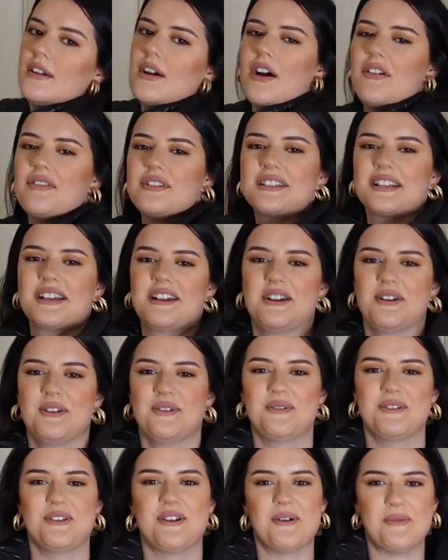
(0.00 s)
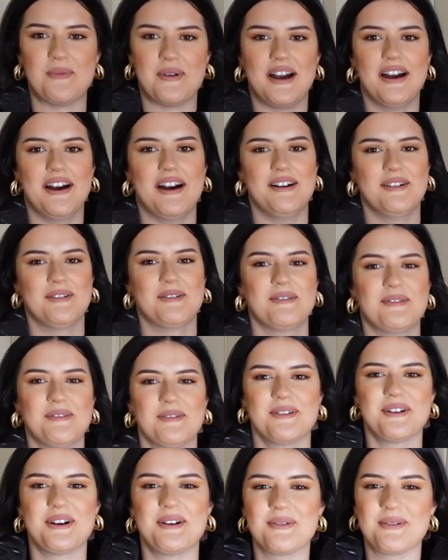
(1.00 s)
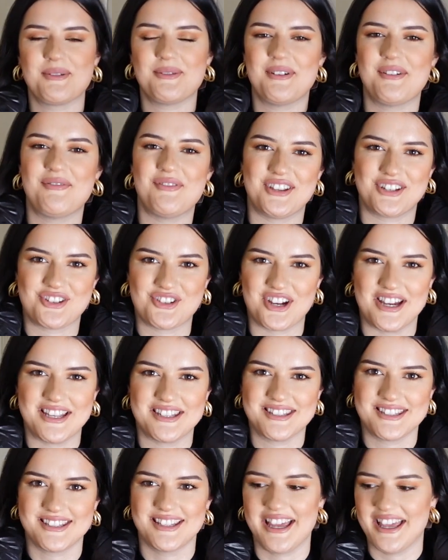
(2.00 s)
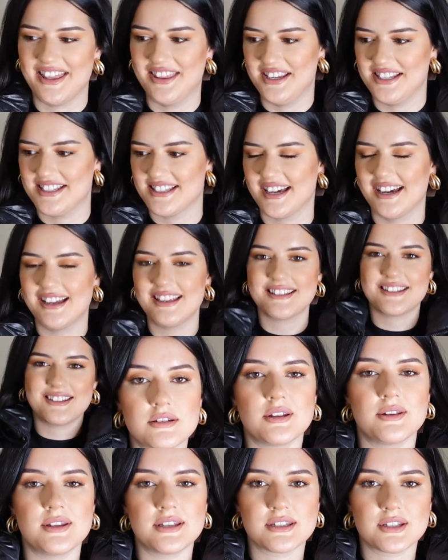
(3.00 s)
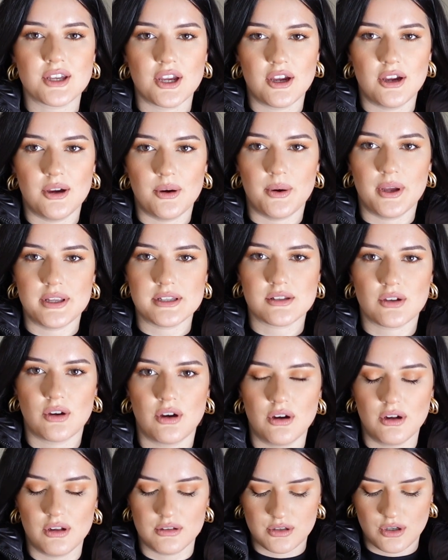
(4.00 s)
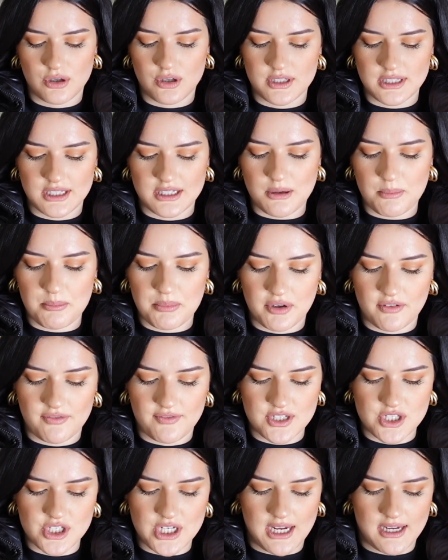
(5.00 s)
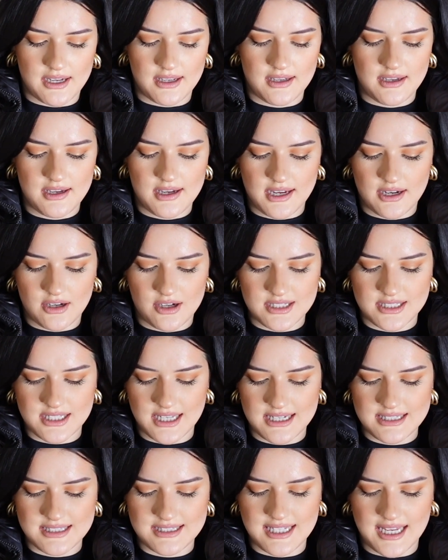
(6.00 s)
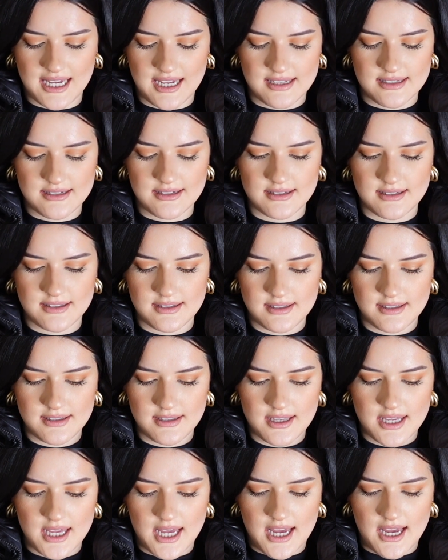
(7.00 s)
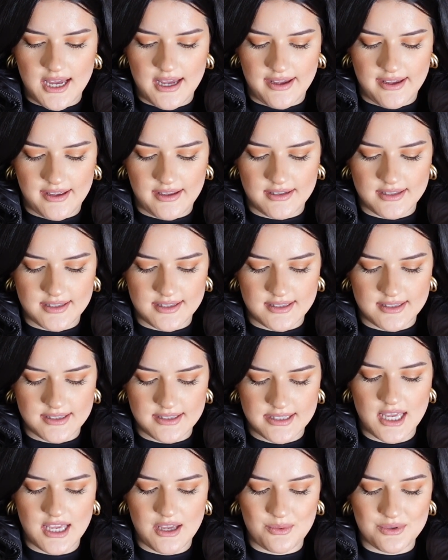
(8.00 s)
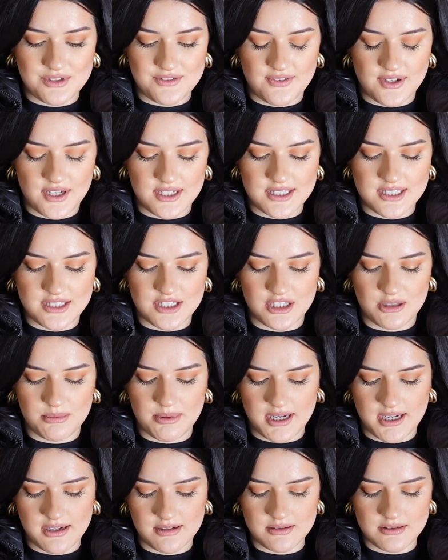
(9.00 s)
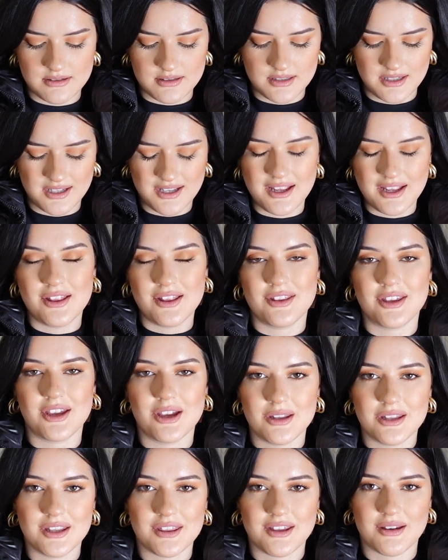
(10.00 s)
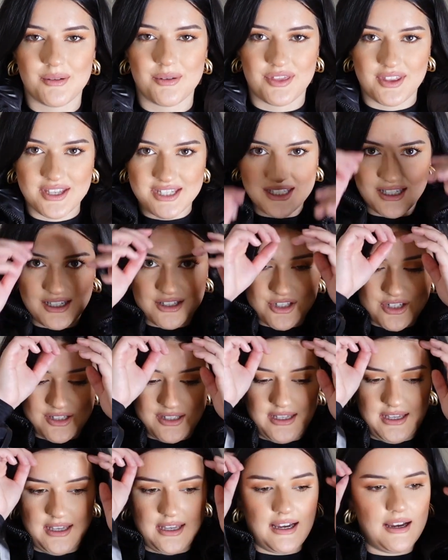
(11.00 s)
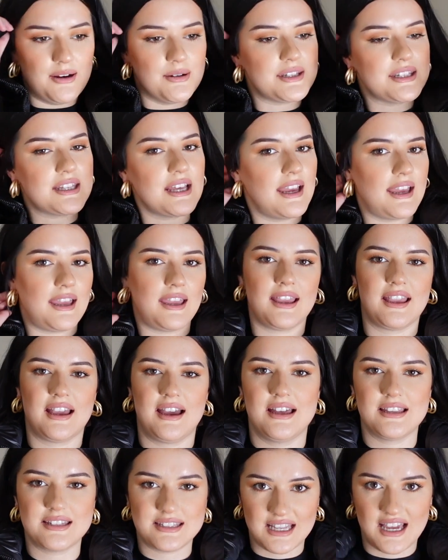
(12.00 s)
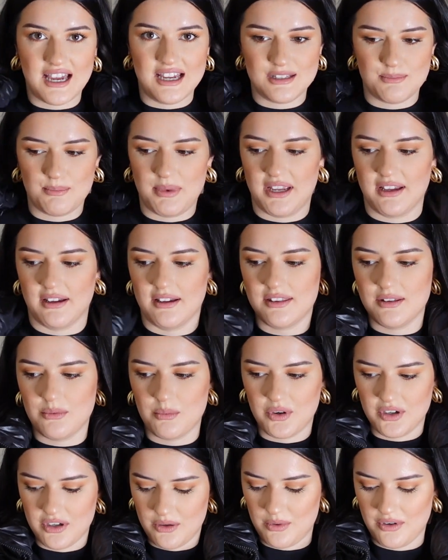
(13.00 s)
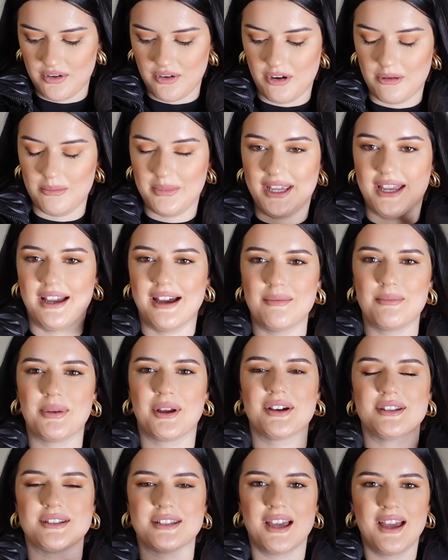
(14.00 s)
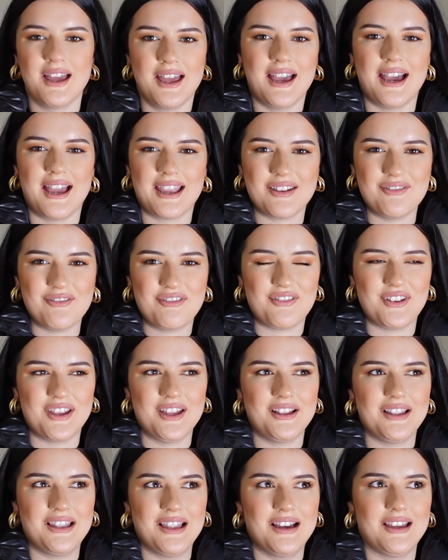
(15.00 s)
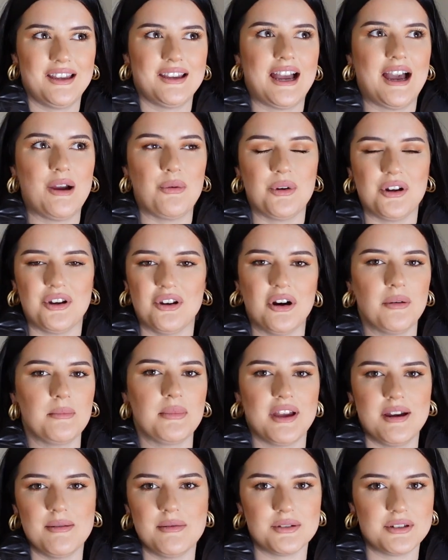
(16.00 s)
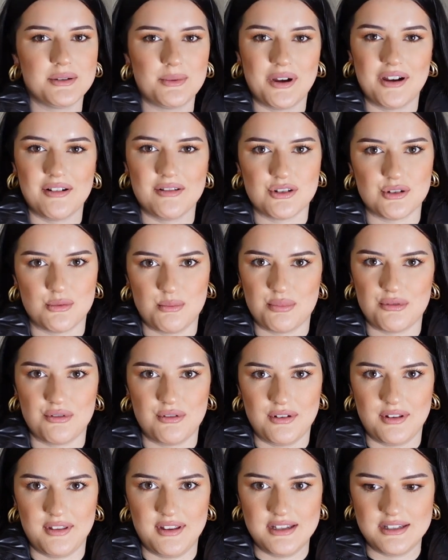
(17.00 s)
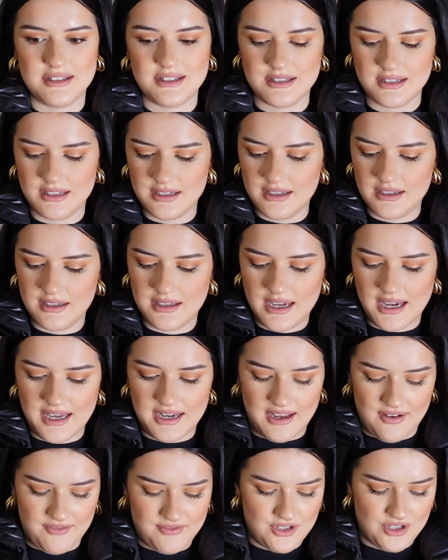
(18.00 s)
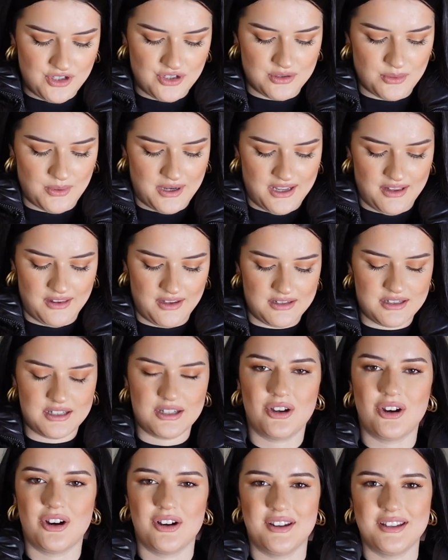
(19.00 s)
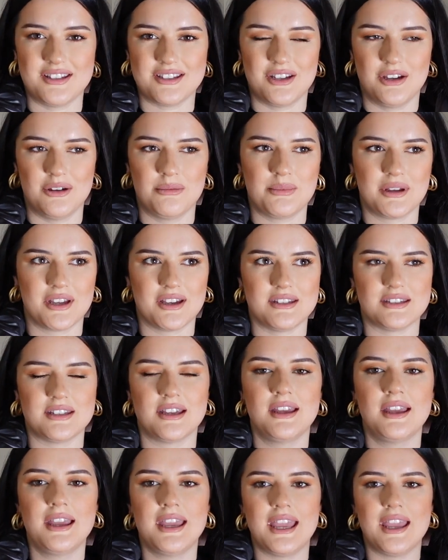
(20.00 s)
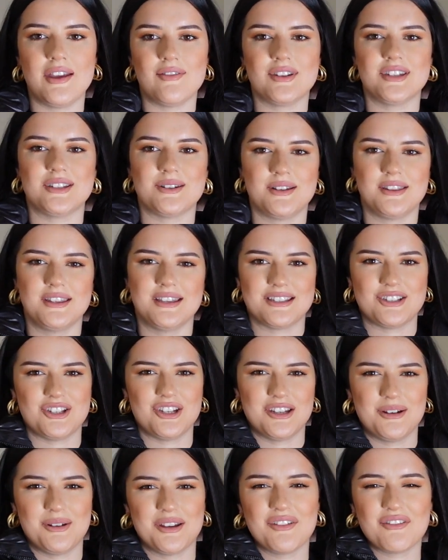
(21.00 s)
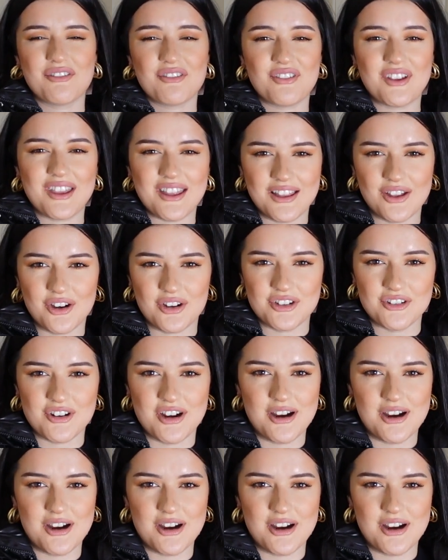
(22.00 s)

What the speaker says: Obviously I would not wear with this dress and these tights. So this coat is called Hooded Puffer Jacket. I got a size 10 and it was £32. The only thing with this, actually, I would say get a size bigger than what you would normally get, because I can feel like I would not be able to wear a jumper under this. I'd have to just wear this on its own, because even doing this, you know, you can feel it on